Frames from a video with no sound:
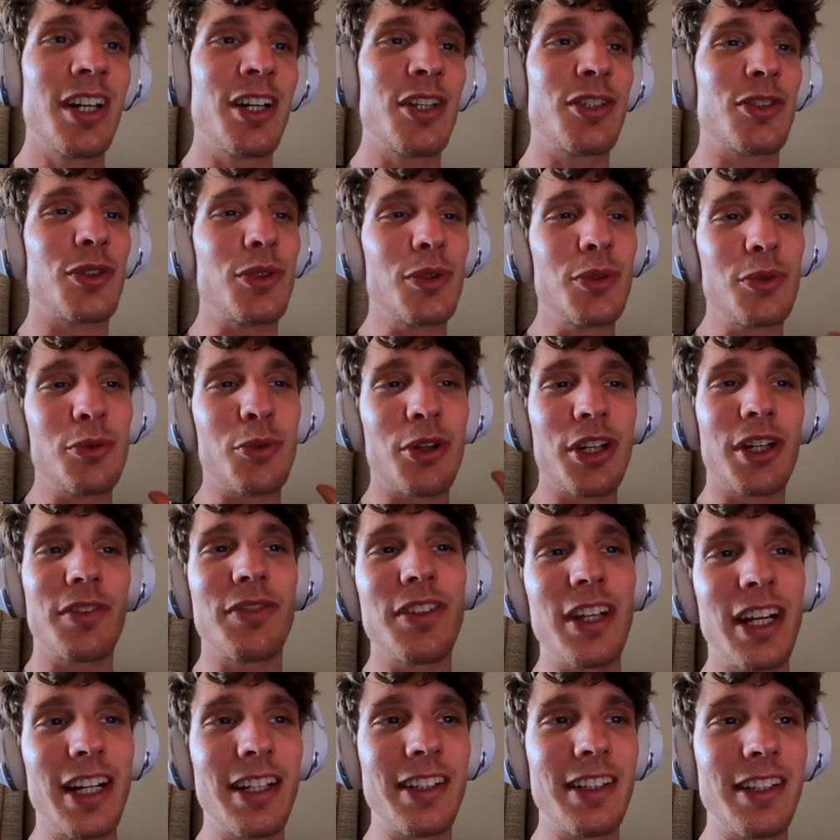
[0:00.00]
So one of
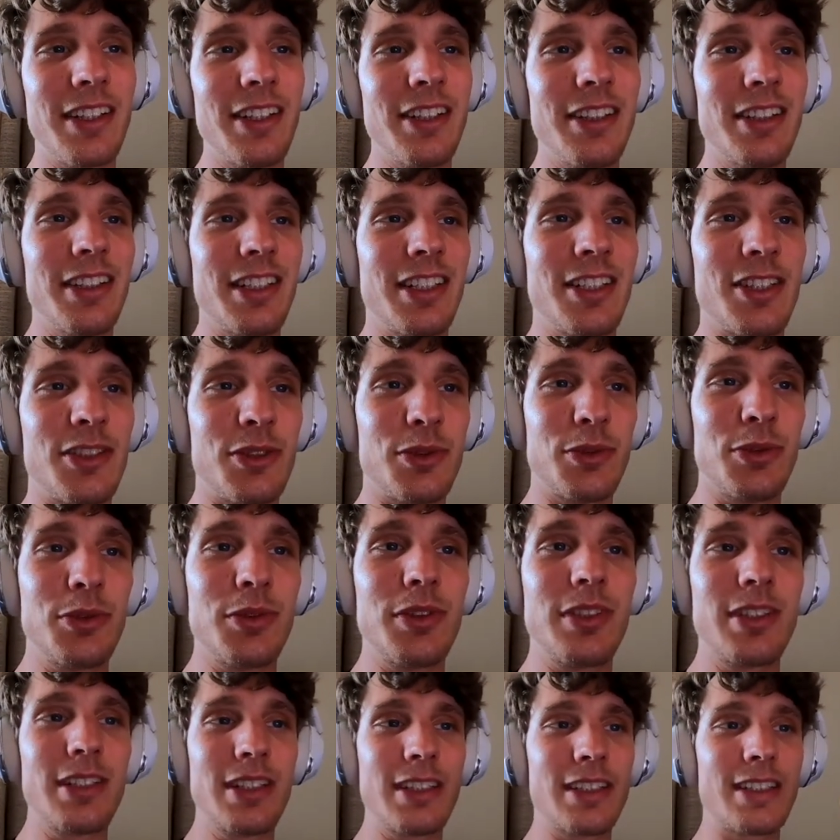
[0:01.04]
the idea is to
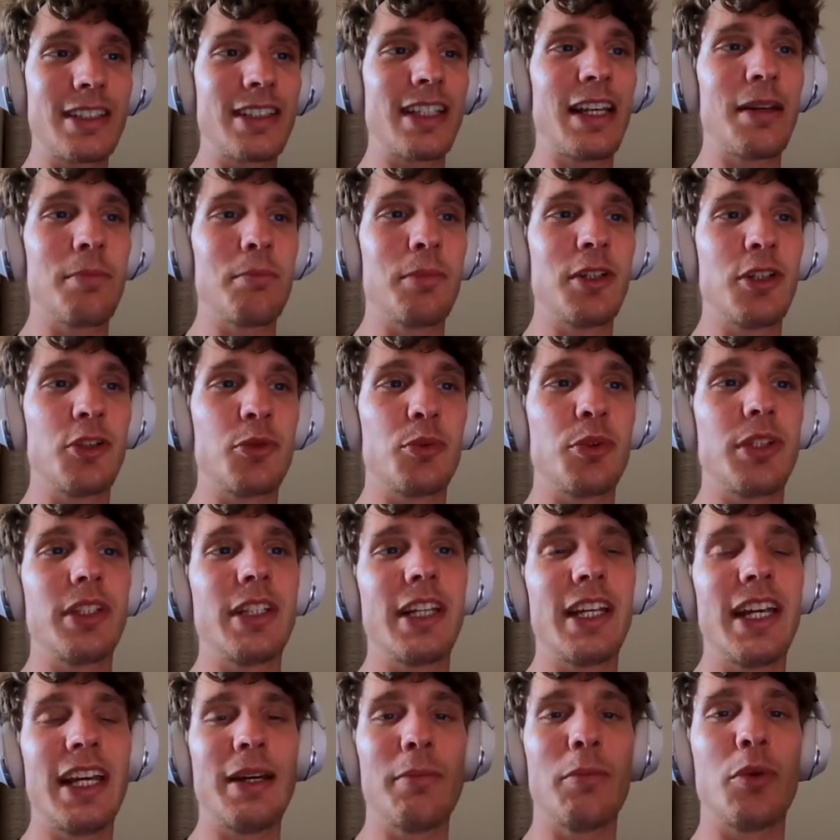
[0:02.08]
step
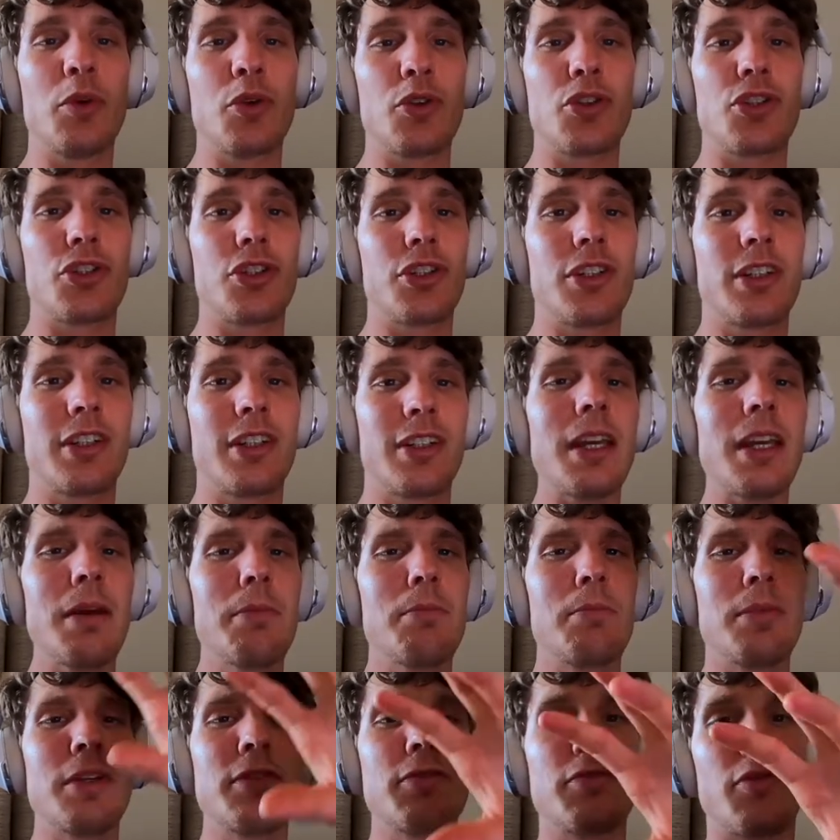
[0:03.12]
between emotion
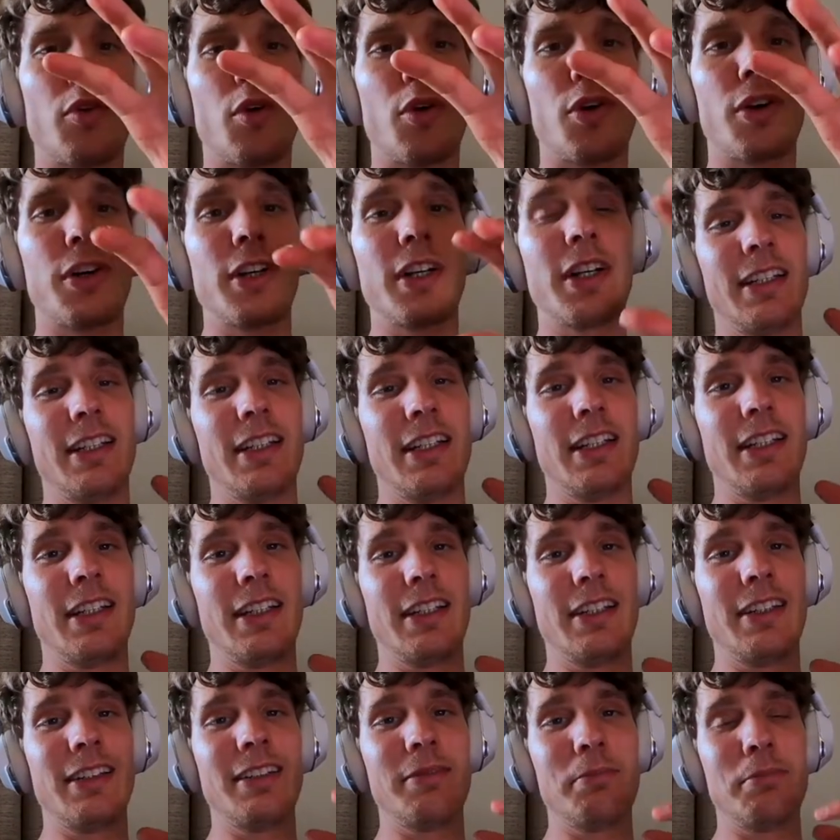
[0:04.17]
before
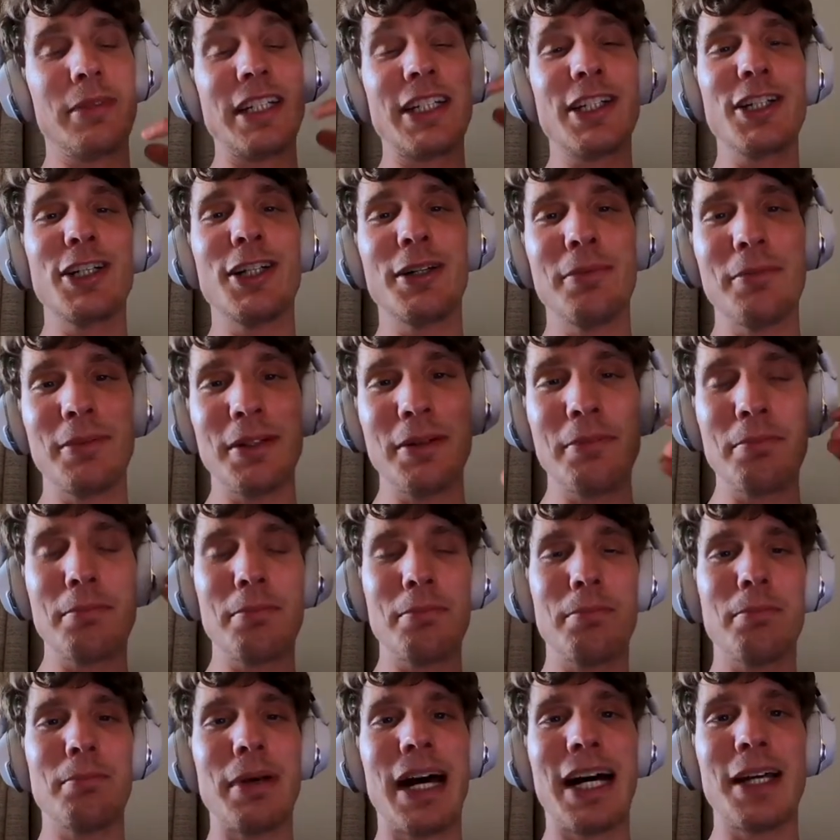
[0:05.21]
they become
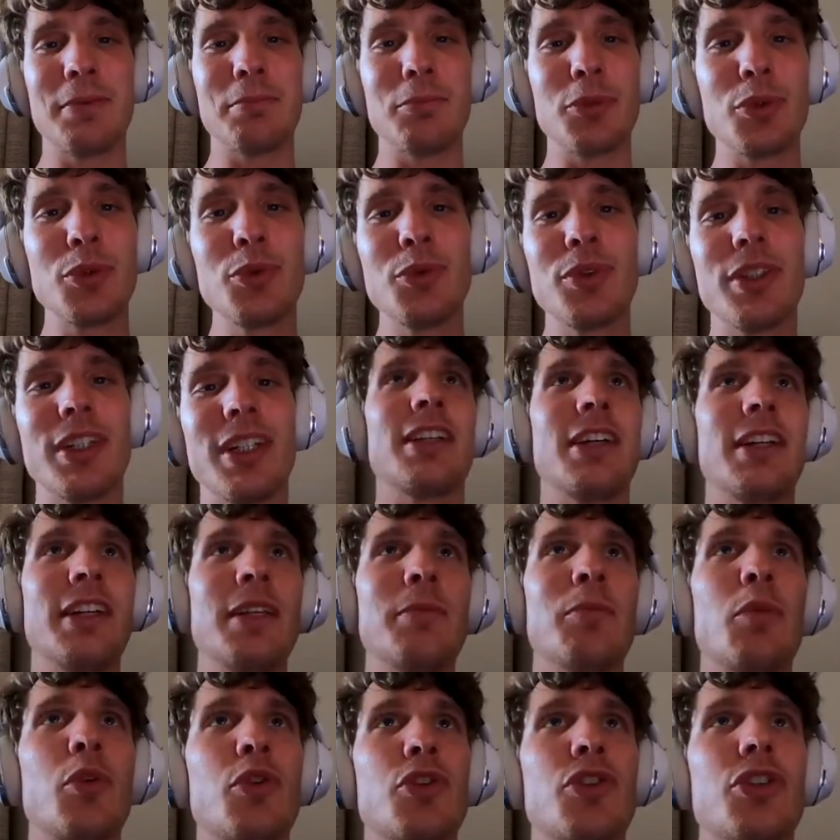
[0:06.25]
bad mood. An
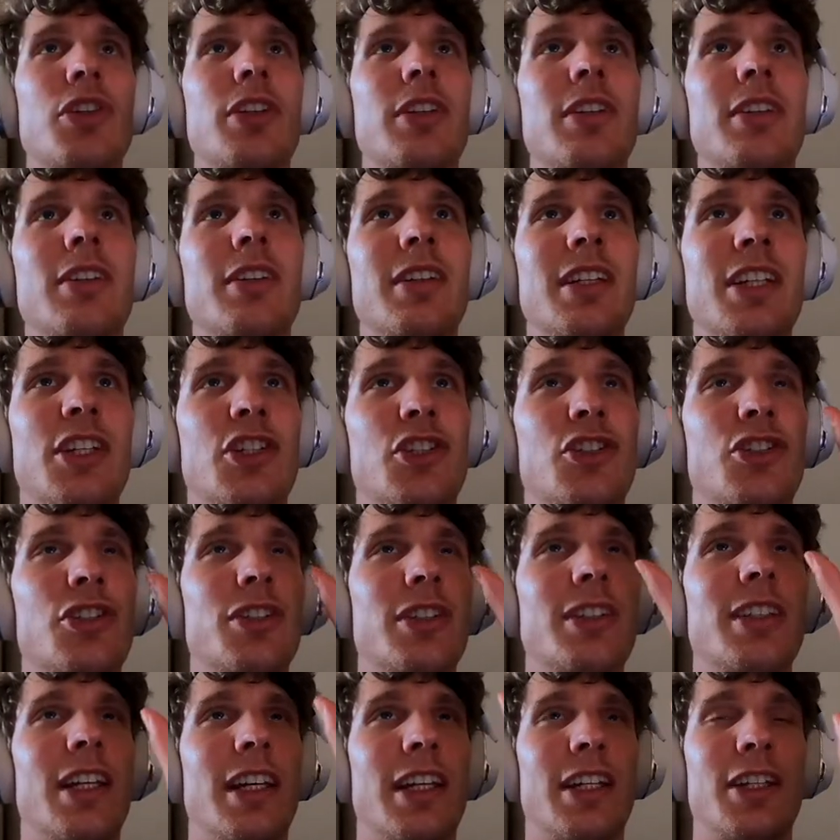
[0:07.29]
emotion is
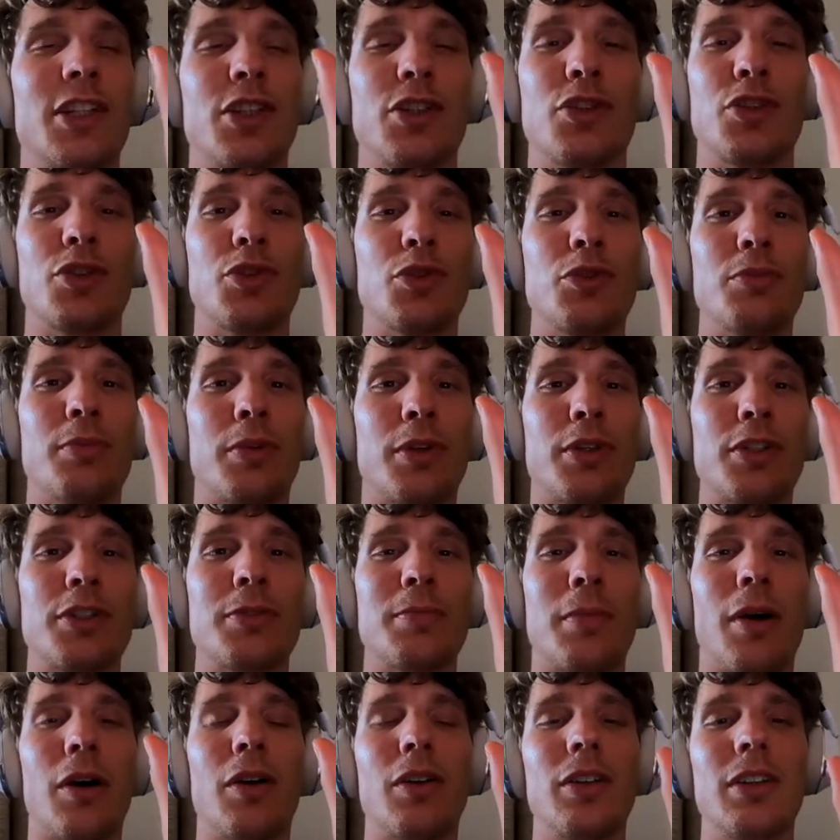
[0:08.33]
just like super
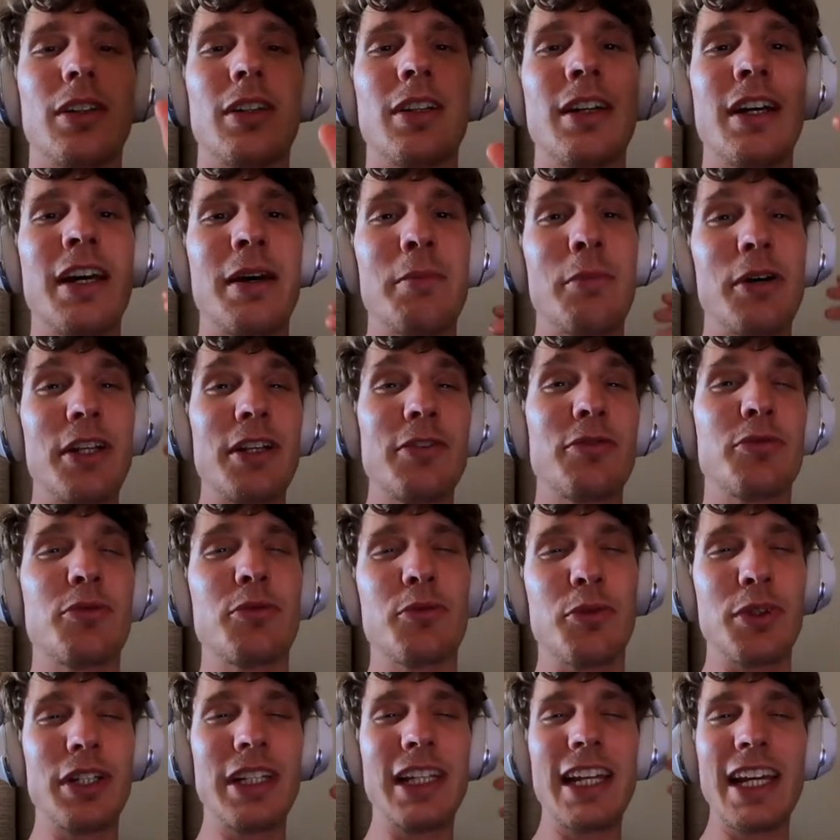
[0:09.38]
small, but if
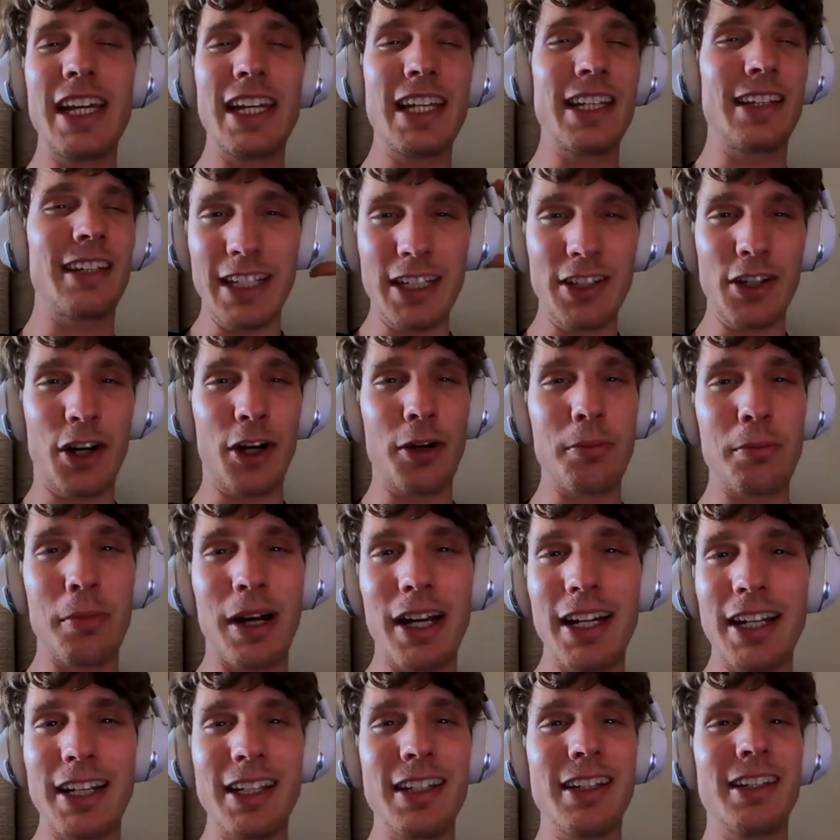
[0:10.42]
we let it in our
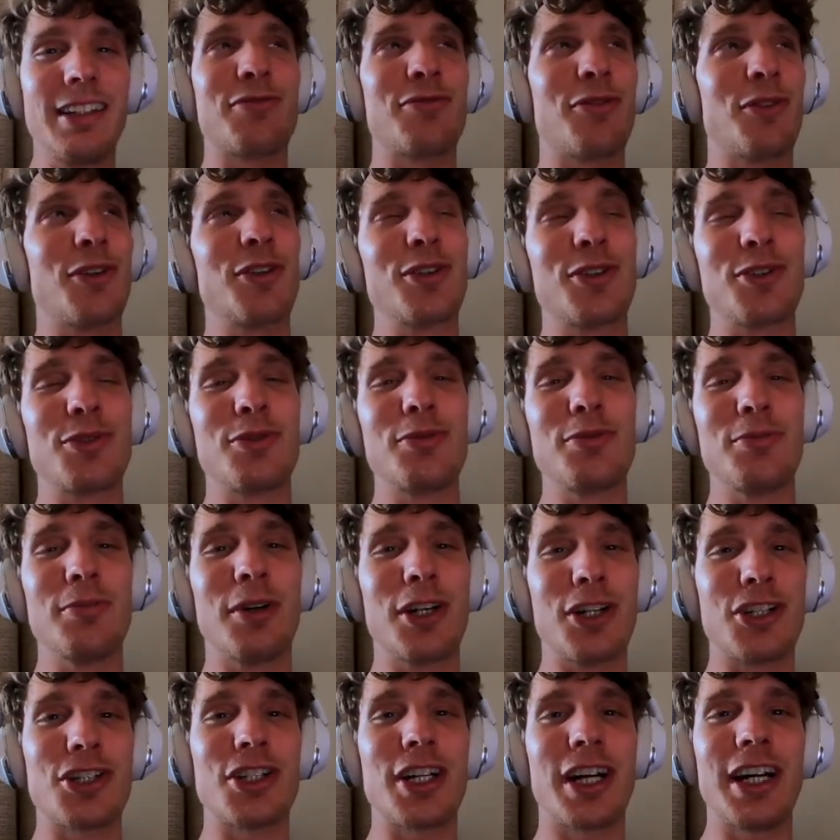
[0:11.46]
mind for too
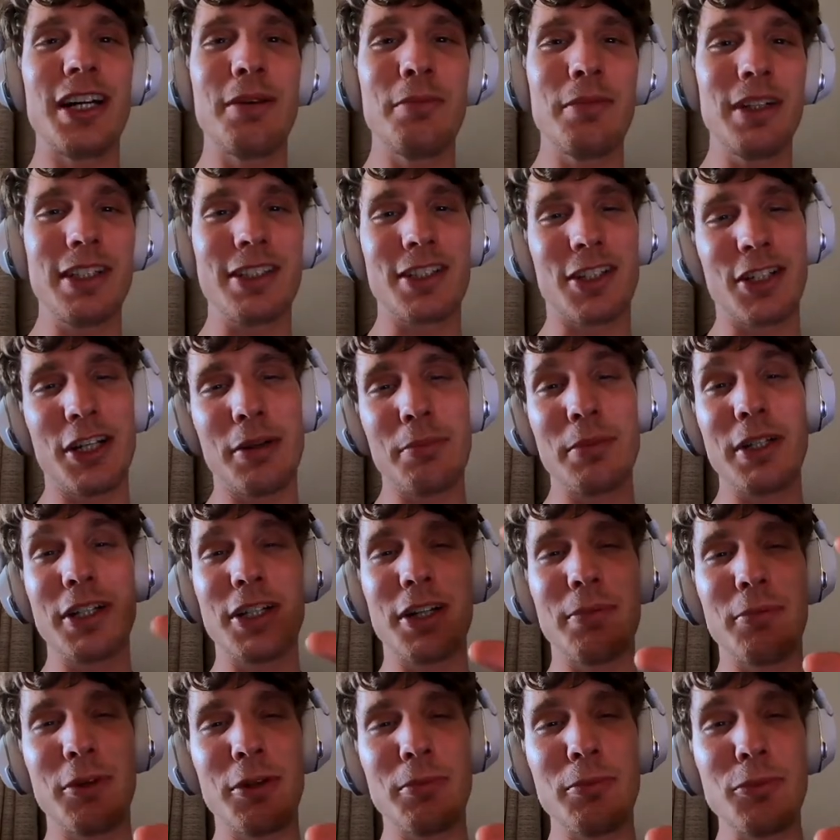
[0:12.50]
much time, it's gonna
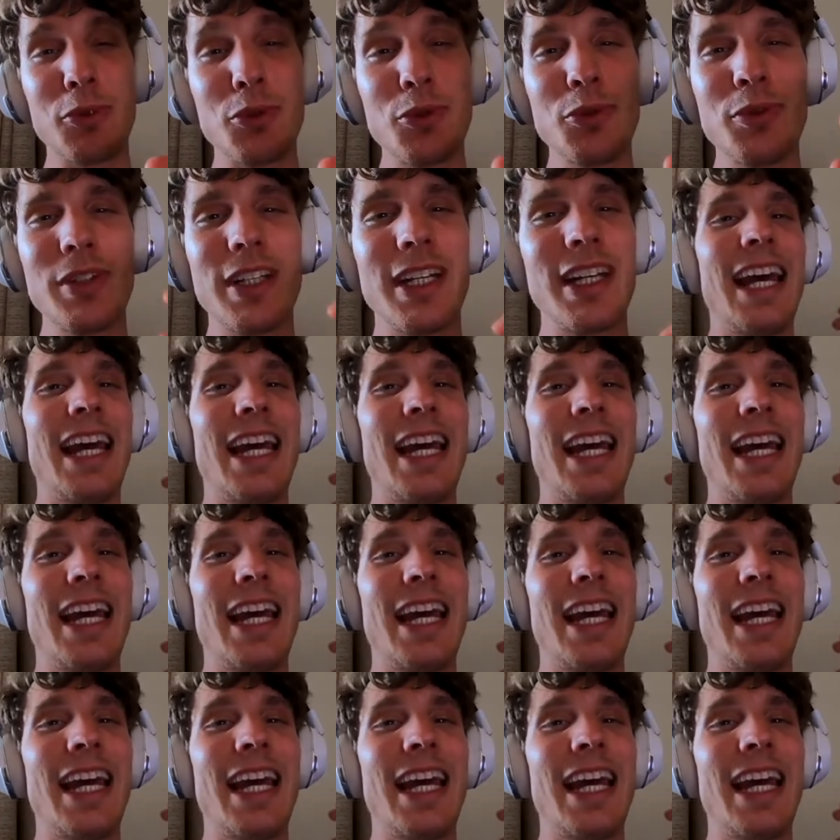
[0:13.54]
become a mood.